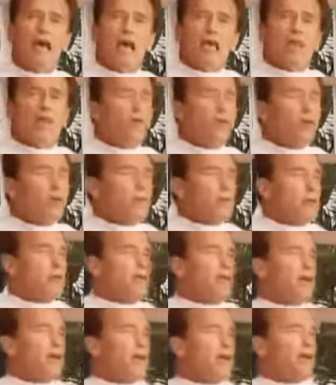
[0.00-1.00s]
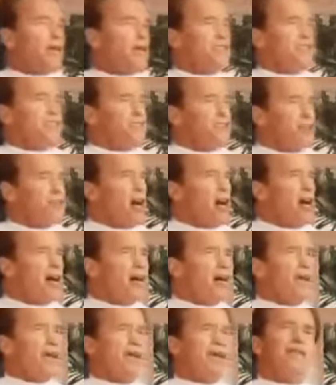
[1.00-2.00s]
and I wanted to be a
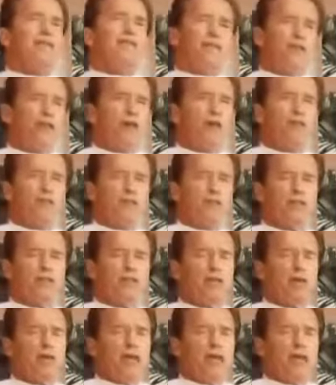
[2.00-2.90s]
star in films.